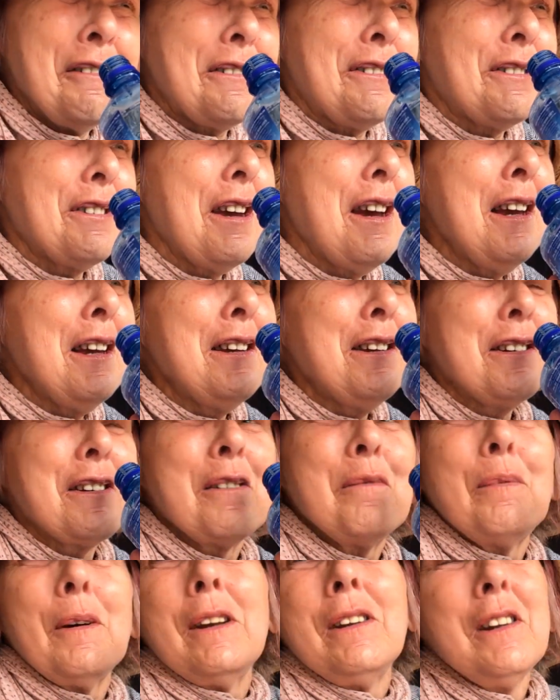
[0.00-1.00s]
Thank
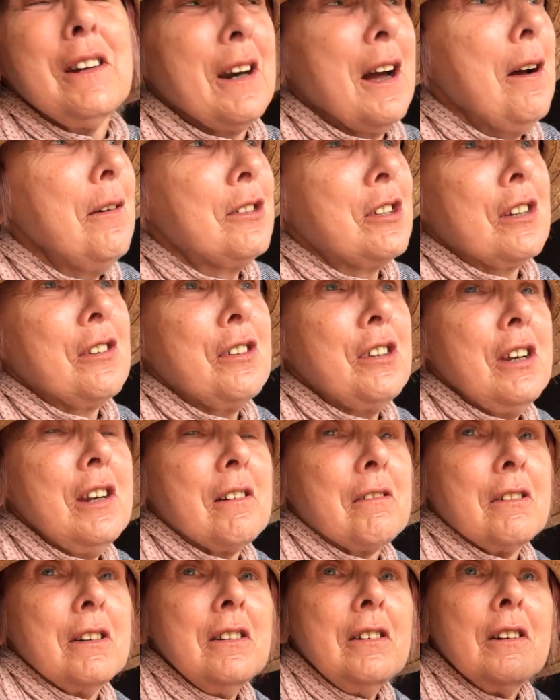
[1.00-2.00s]
you, but it's a
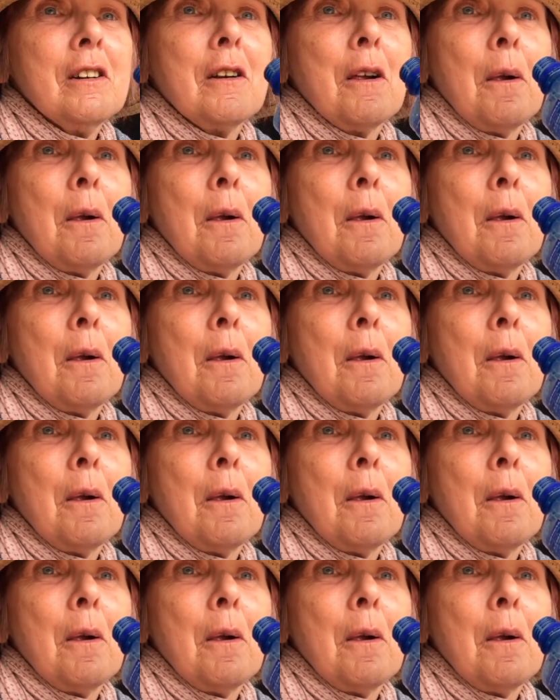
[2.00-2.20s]
theory.